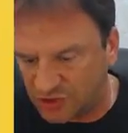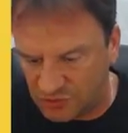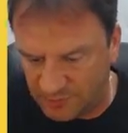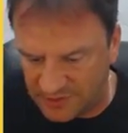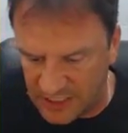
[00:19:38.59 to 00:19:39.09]

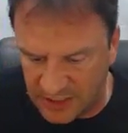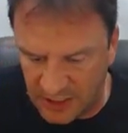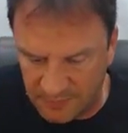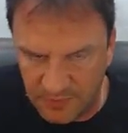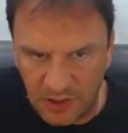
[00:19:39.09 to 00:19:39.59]

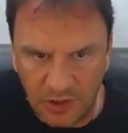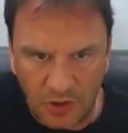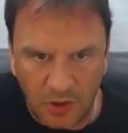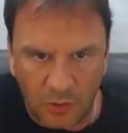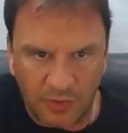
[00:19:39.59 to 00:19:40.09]
JustRipIt.com.
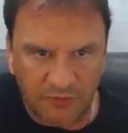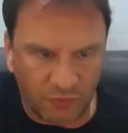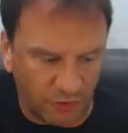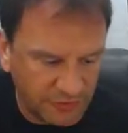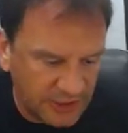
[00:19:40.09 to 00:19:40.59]
We
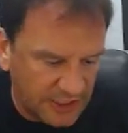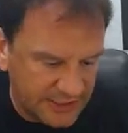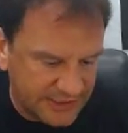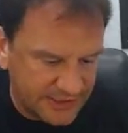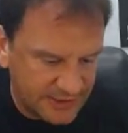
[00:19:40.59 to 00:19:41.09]
roll the
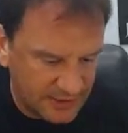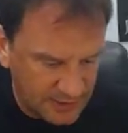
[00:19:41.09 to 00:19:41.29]
dice,